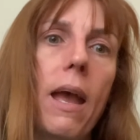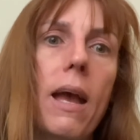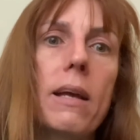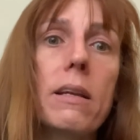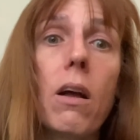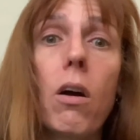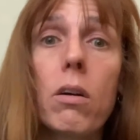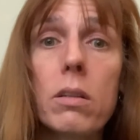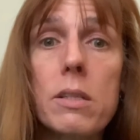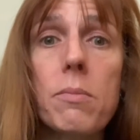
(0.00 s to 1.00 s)
And
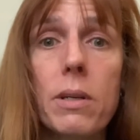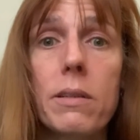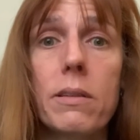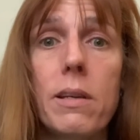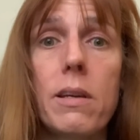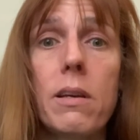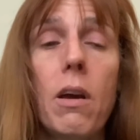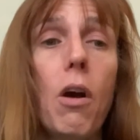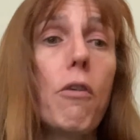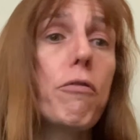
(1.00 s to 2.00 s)
ultimately,
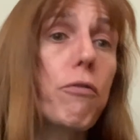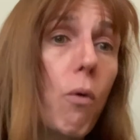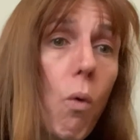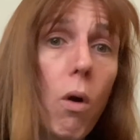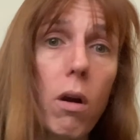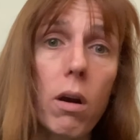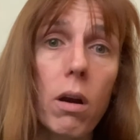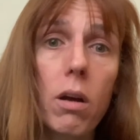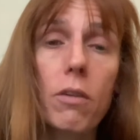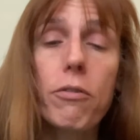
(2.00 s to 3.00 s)

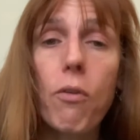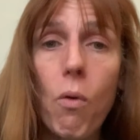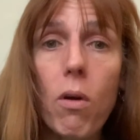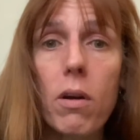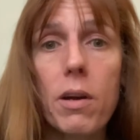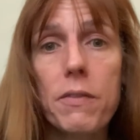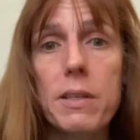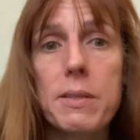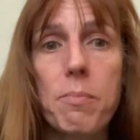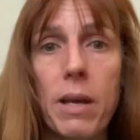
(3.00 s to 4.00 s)
four four of
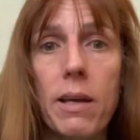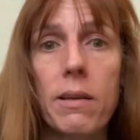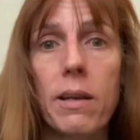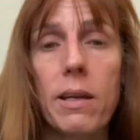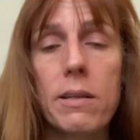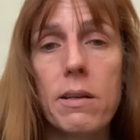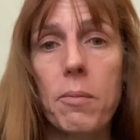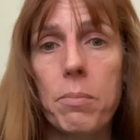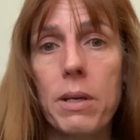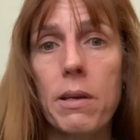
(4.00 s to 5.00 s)
these men end
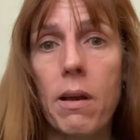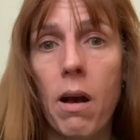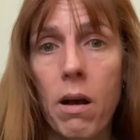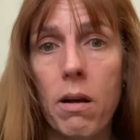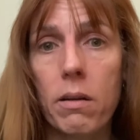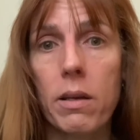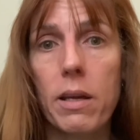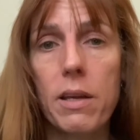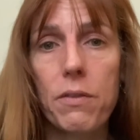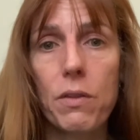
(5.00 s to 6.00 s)
up being hung,
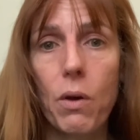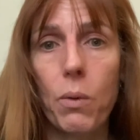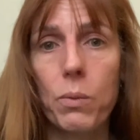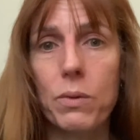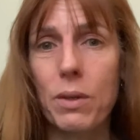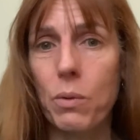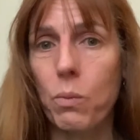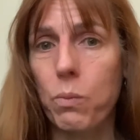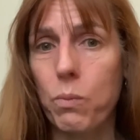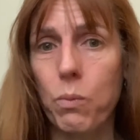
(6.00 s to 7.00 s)
even though there
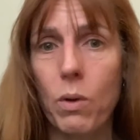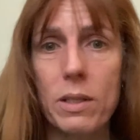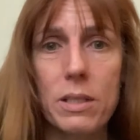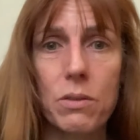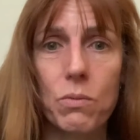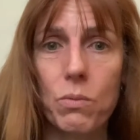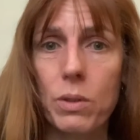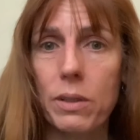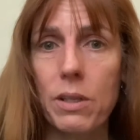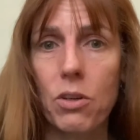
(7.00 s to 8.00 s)
wasn't
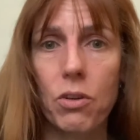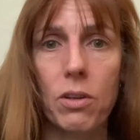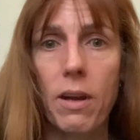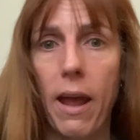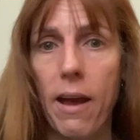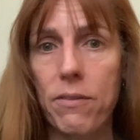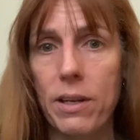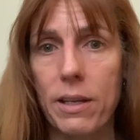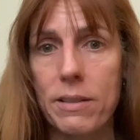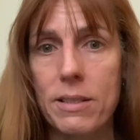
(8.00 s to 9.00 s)
really good
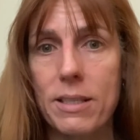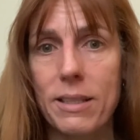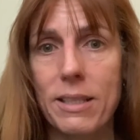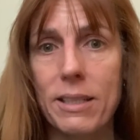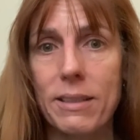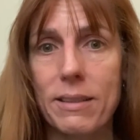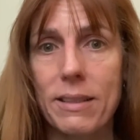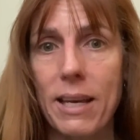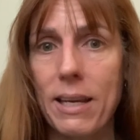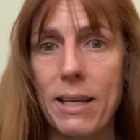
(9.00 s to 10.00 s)
evidence that
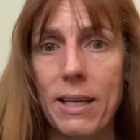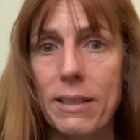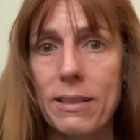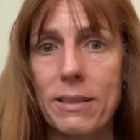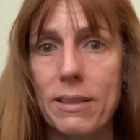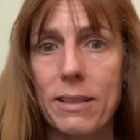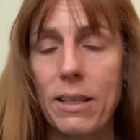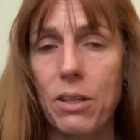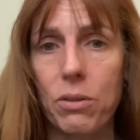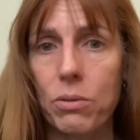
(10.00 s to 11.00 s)
they had
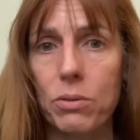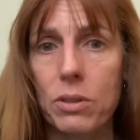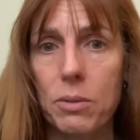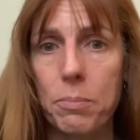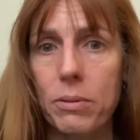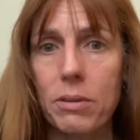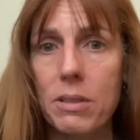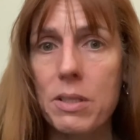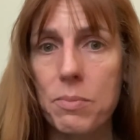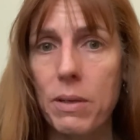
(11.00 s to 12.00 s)
killed the
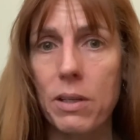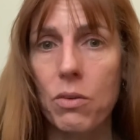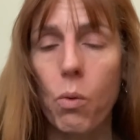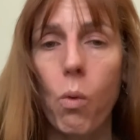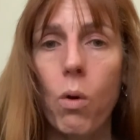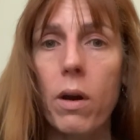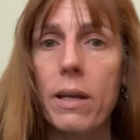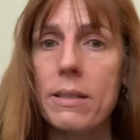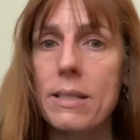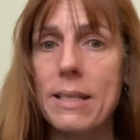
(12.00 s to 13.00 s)
policeman or
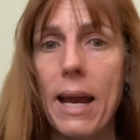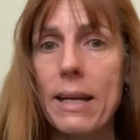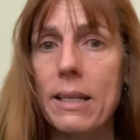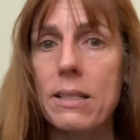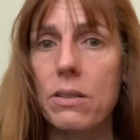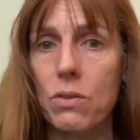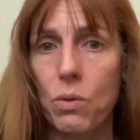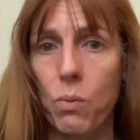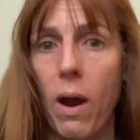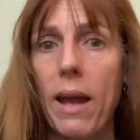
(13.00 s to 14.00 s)
incited the
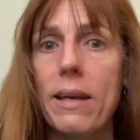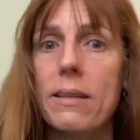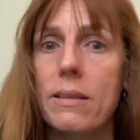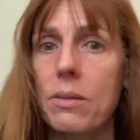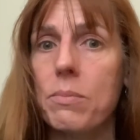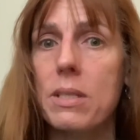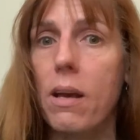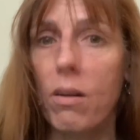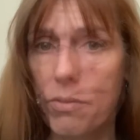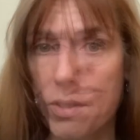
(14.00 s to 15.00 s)
riot
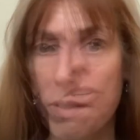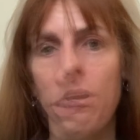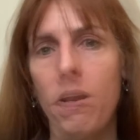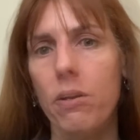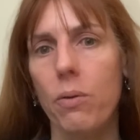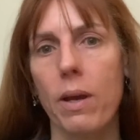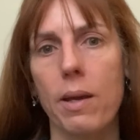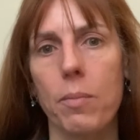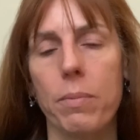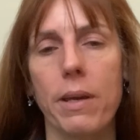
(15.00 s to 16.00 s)
themselves. The Chicago
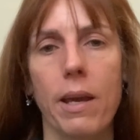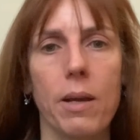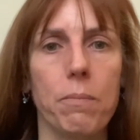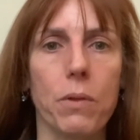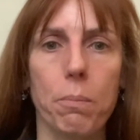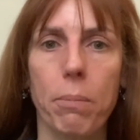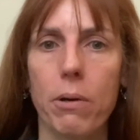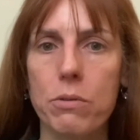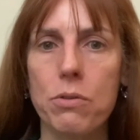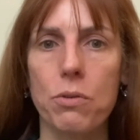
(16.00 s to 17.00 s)
Eight became the
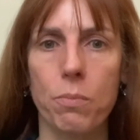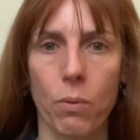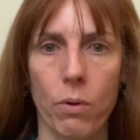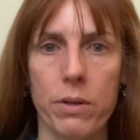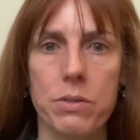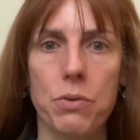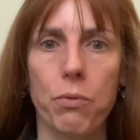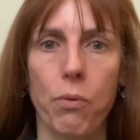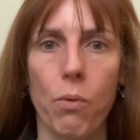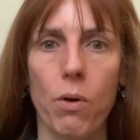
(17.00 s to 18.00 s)
poster boys
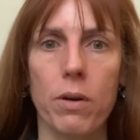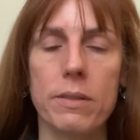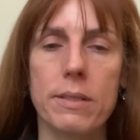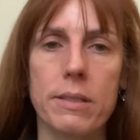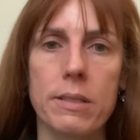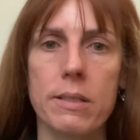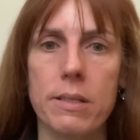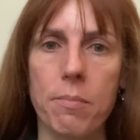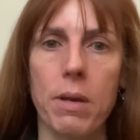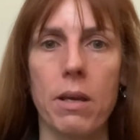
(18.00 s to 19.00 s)
for
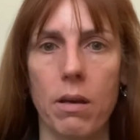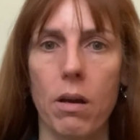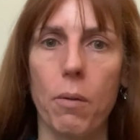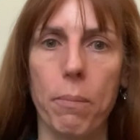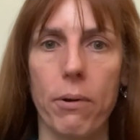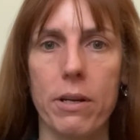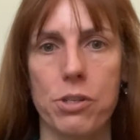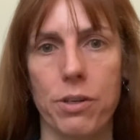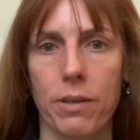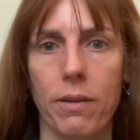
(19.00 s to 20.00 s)
systemic
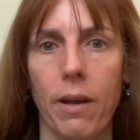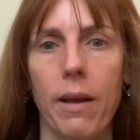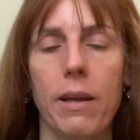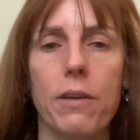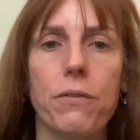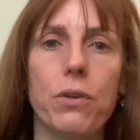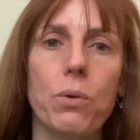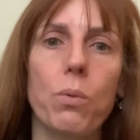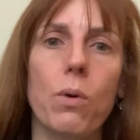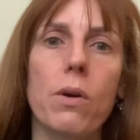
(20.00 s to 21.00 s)
oppression if
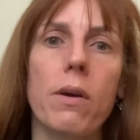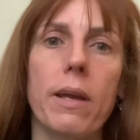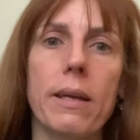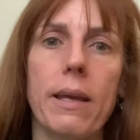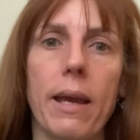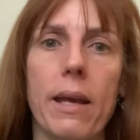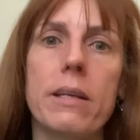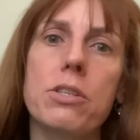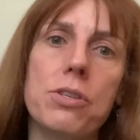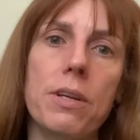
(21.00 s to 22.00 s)
you were
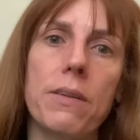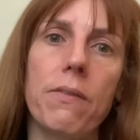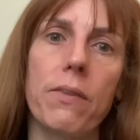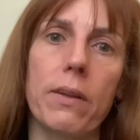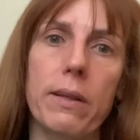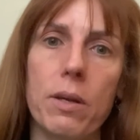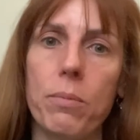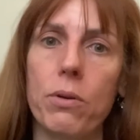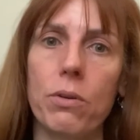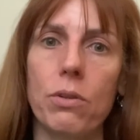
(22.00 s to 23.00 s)
engaged in the
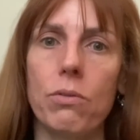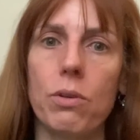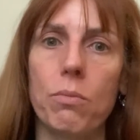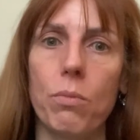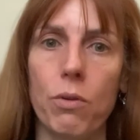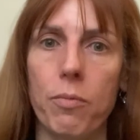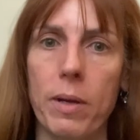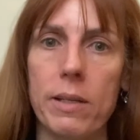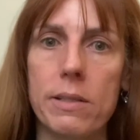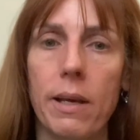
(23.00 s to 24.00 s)
labor union
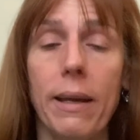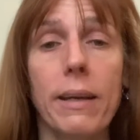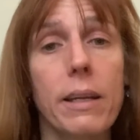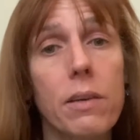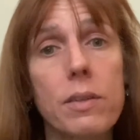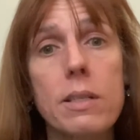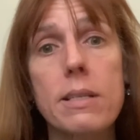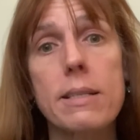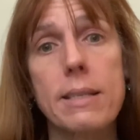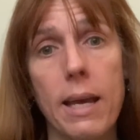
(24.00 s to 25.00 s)
movement. Even
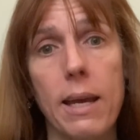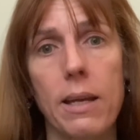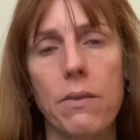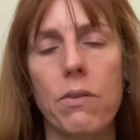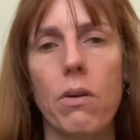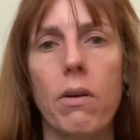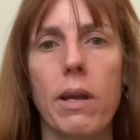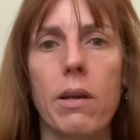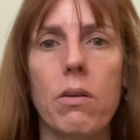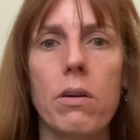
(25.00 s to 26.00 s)
today, there are
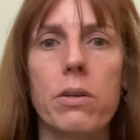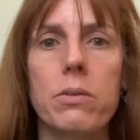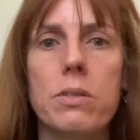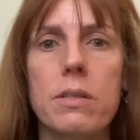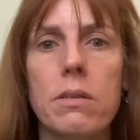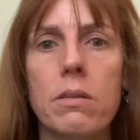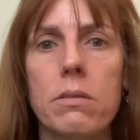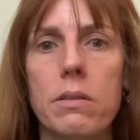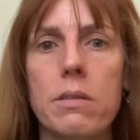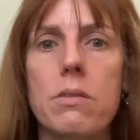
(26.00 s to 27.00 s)

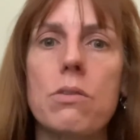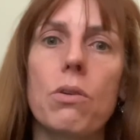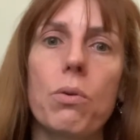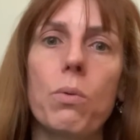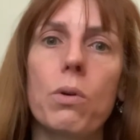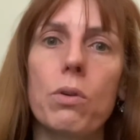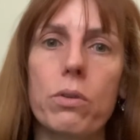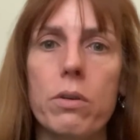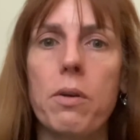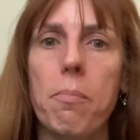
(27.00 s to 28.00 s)
anarcho-syndicalists who will
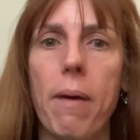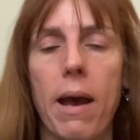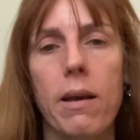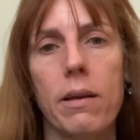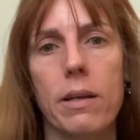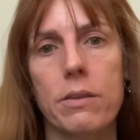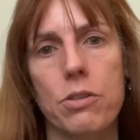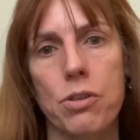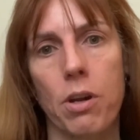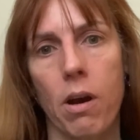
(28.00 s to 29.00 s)
look back at the
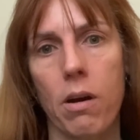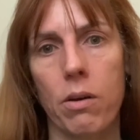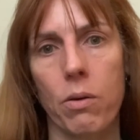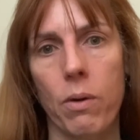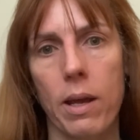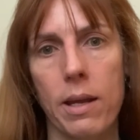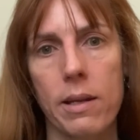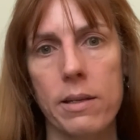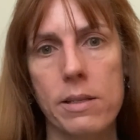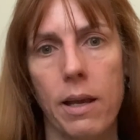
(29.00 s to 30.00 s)
Chicago
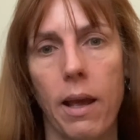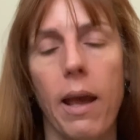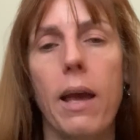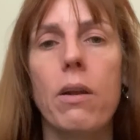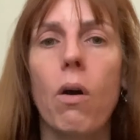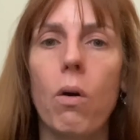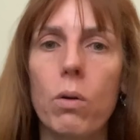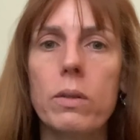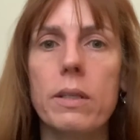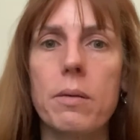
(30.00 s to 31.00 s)
Eight and
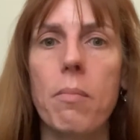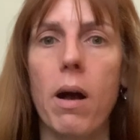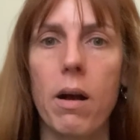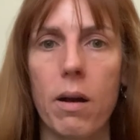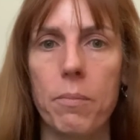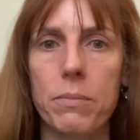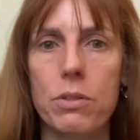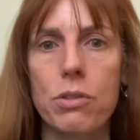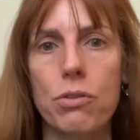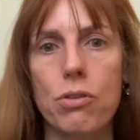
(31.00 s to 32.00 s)
hold them up
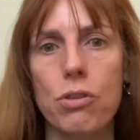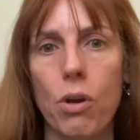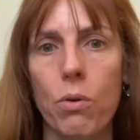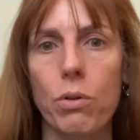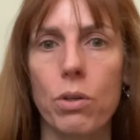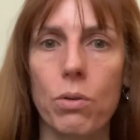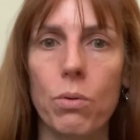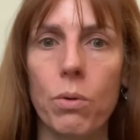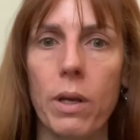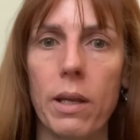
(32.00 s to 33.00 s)
to show
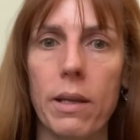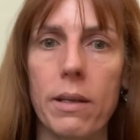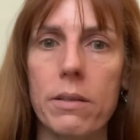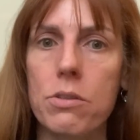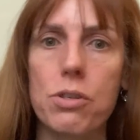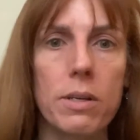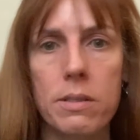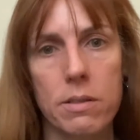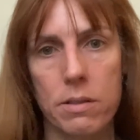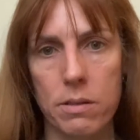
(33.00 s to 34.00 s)
you
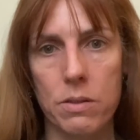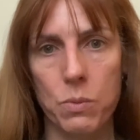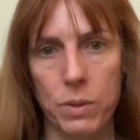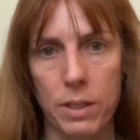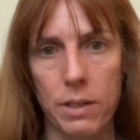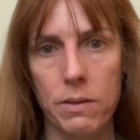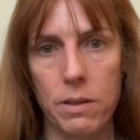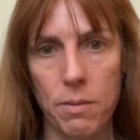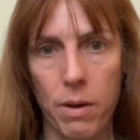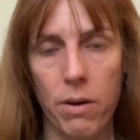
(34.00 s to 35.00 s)
injustices within
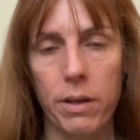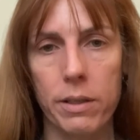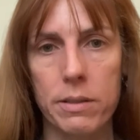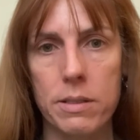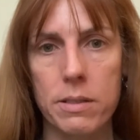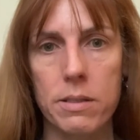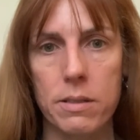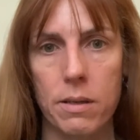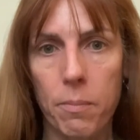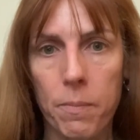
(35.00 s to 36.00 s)
the American
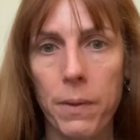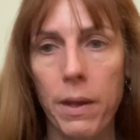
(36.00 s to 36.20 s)
system.